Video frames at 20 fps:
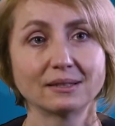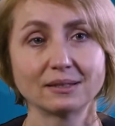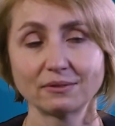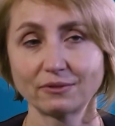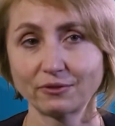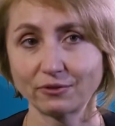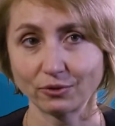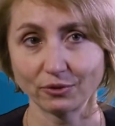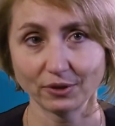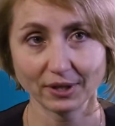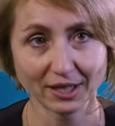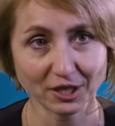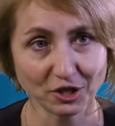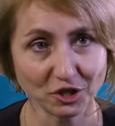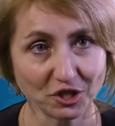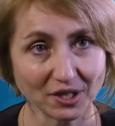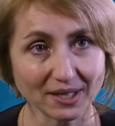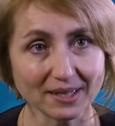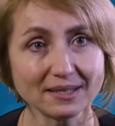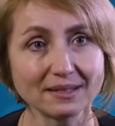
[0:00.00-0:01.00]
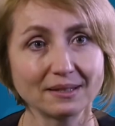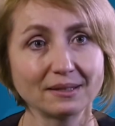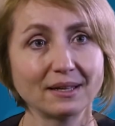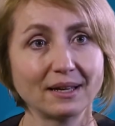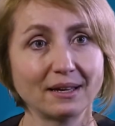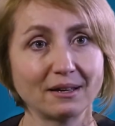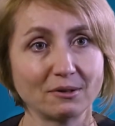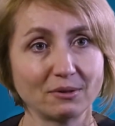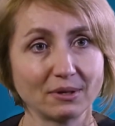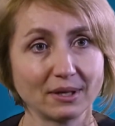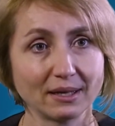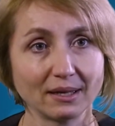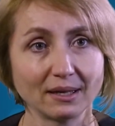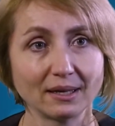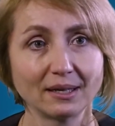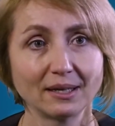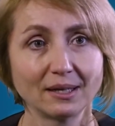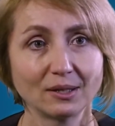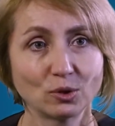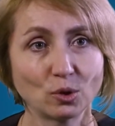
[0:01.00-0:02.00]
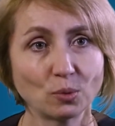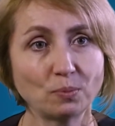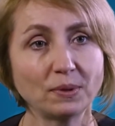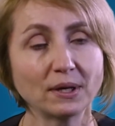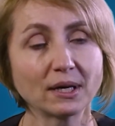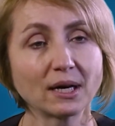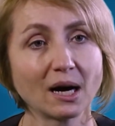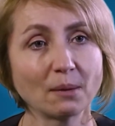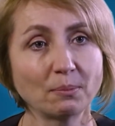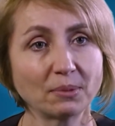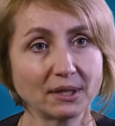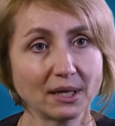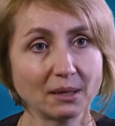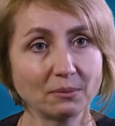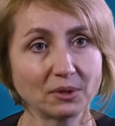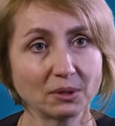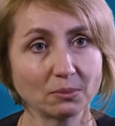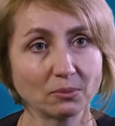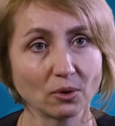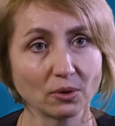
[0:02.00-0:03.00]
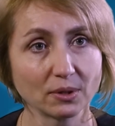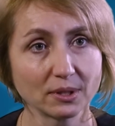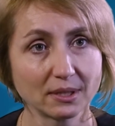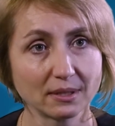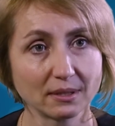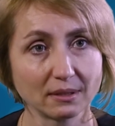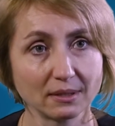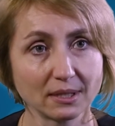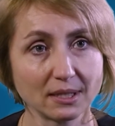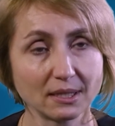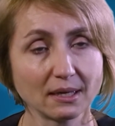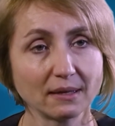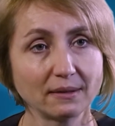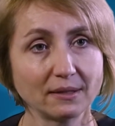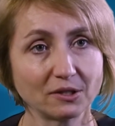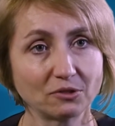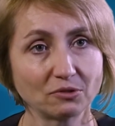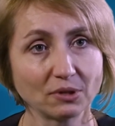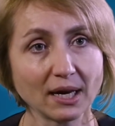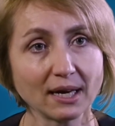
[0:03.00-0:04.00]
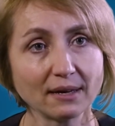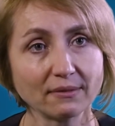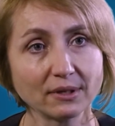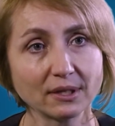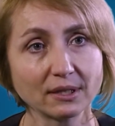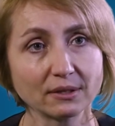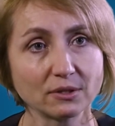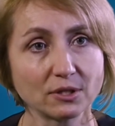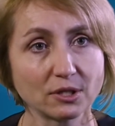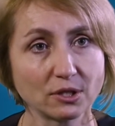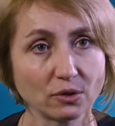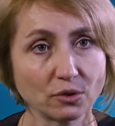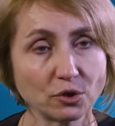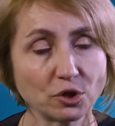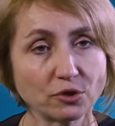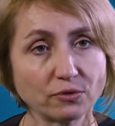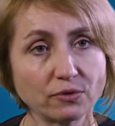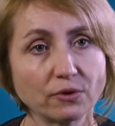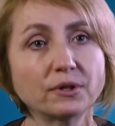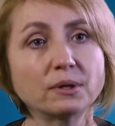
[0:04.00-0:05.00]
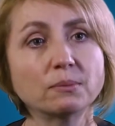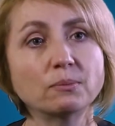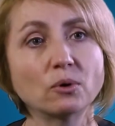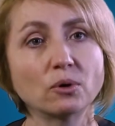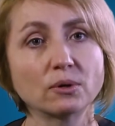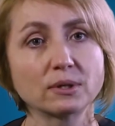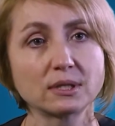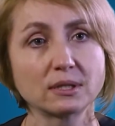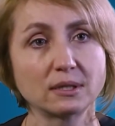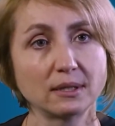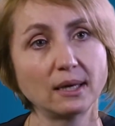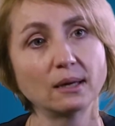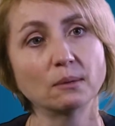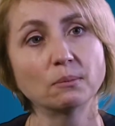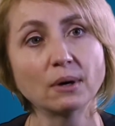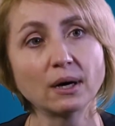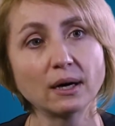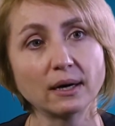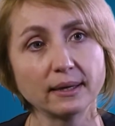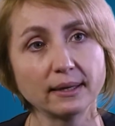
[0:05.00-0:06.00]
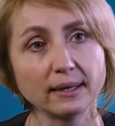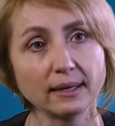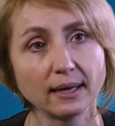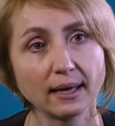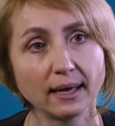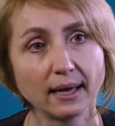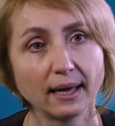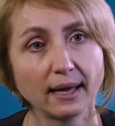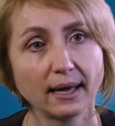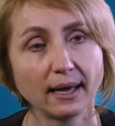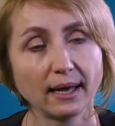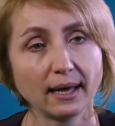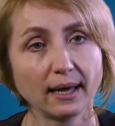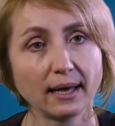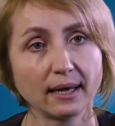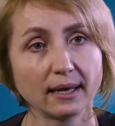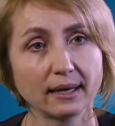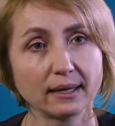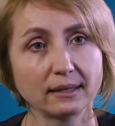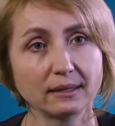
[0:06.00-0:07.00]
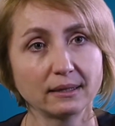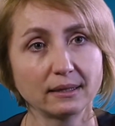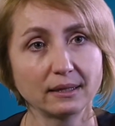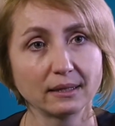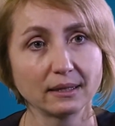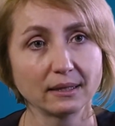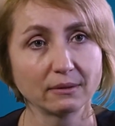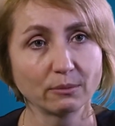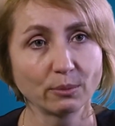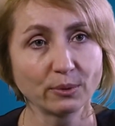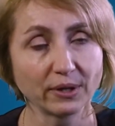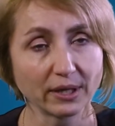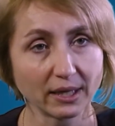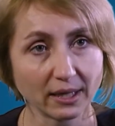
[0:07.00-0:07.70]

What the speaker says: through the congested area to pick up an empty box. Instead, the driver can search for the box nearby and with the